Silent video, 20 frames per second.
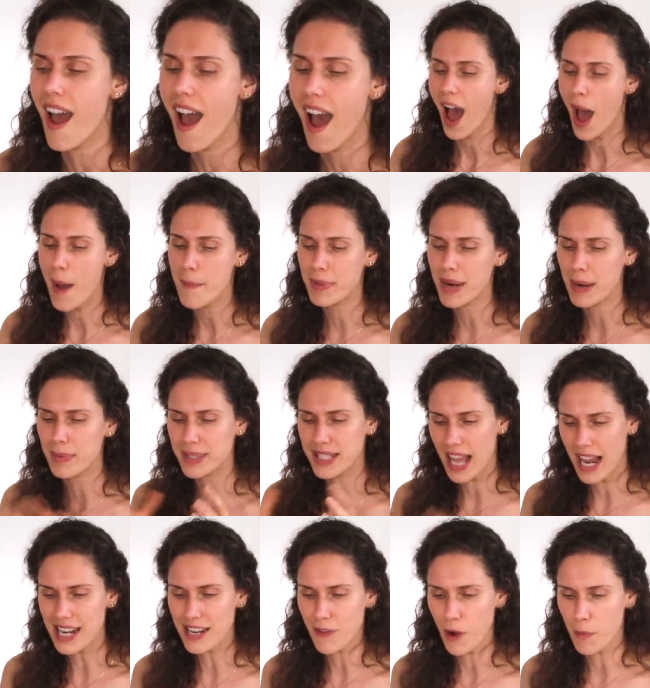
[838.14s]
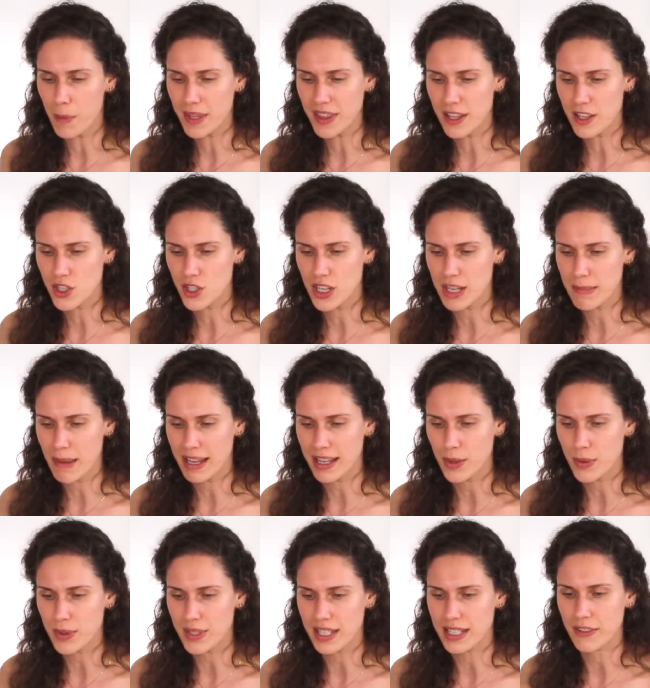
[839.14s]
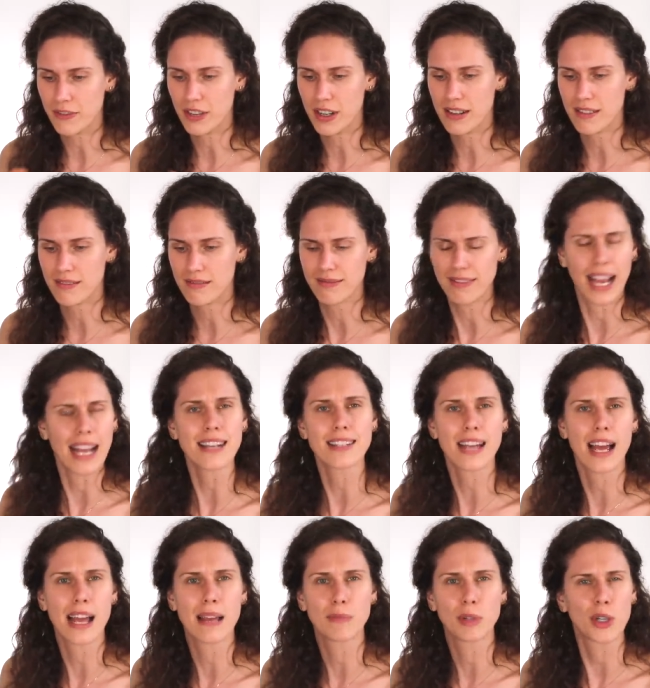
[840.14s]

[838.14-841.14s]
Um, but I was kind of hoping that she might use a different nighttime